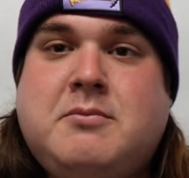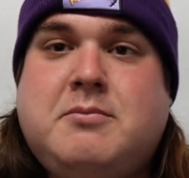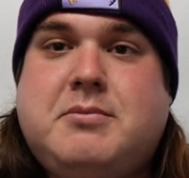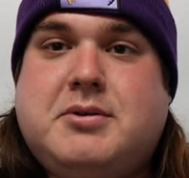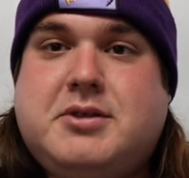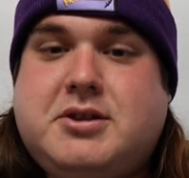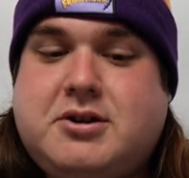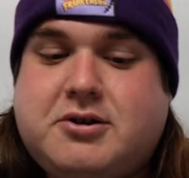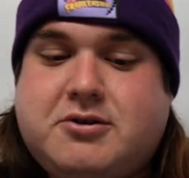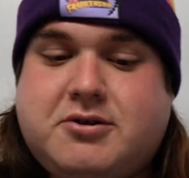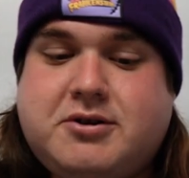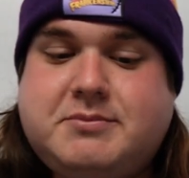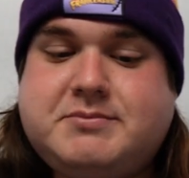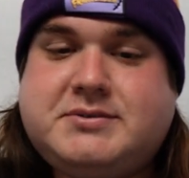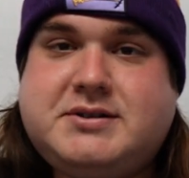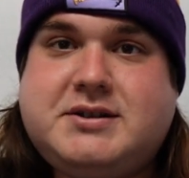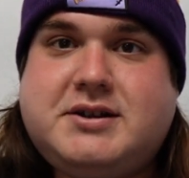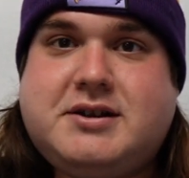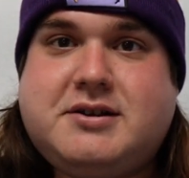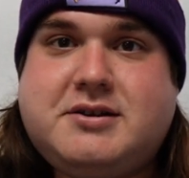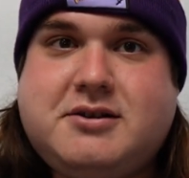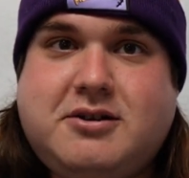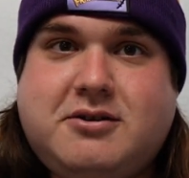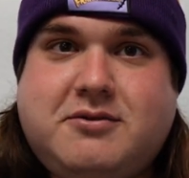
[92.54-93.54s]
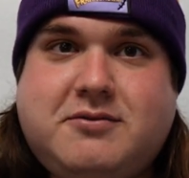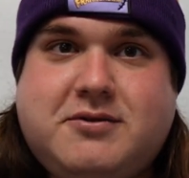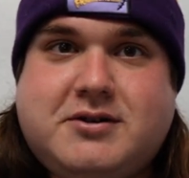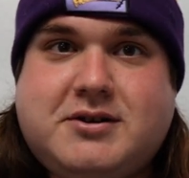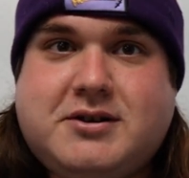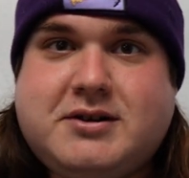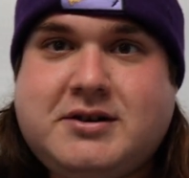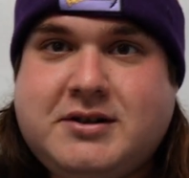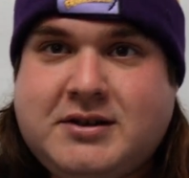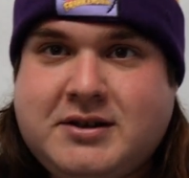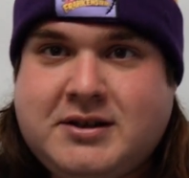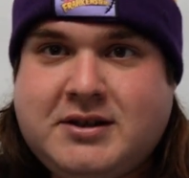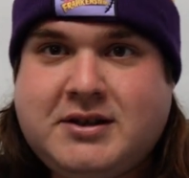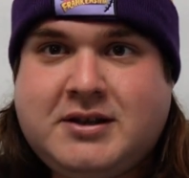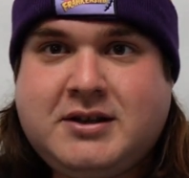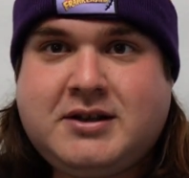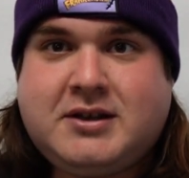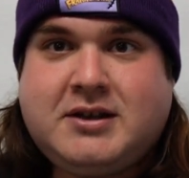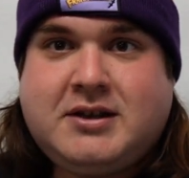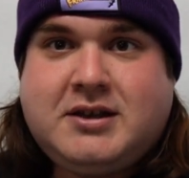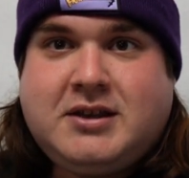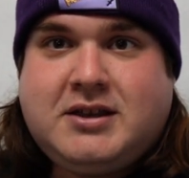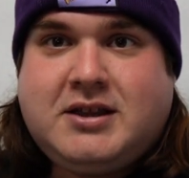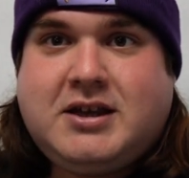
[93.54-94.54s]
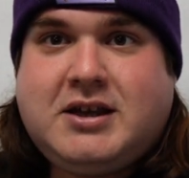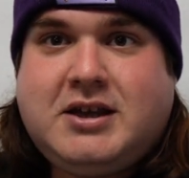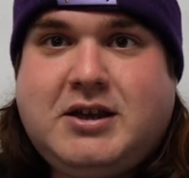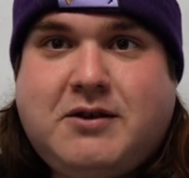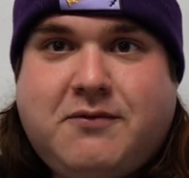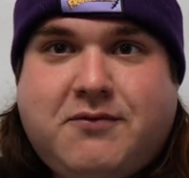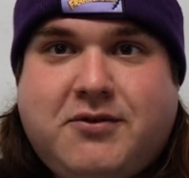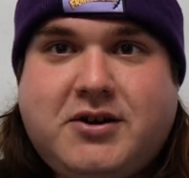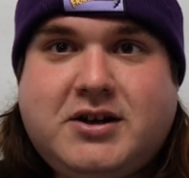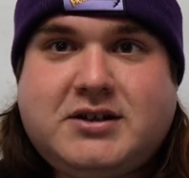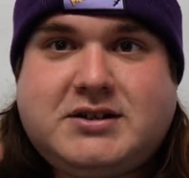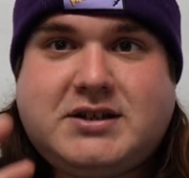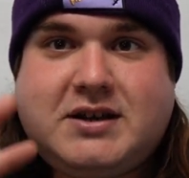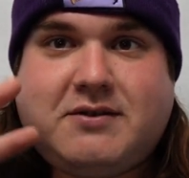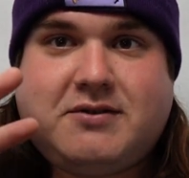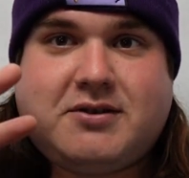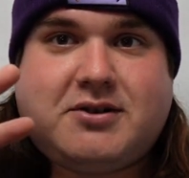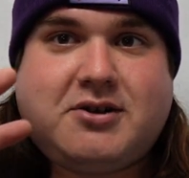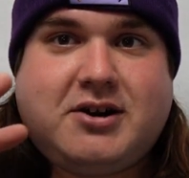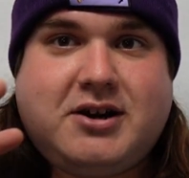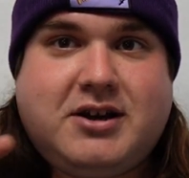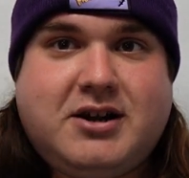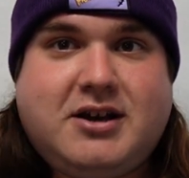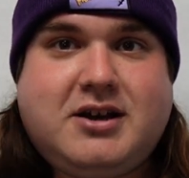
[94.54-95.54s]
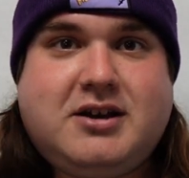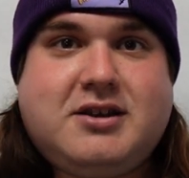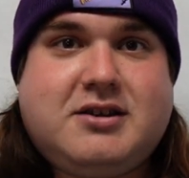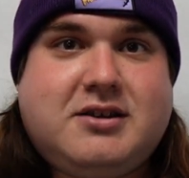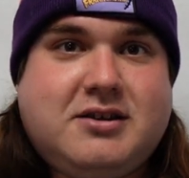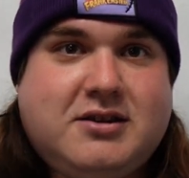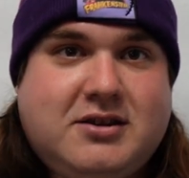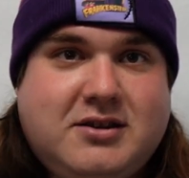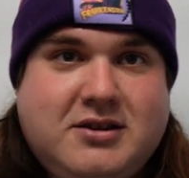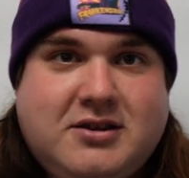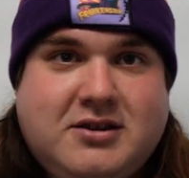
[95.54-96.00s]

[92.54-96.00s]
but they're Crimson and Clover. Thank you, freaks. Have a great night.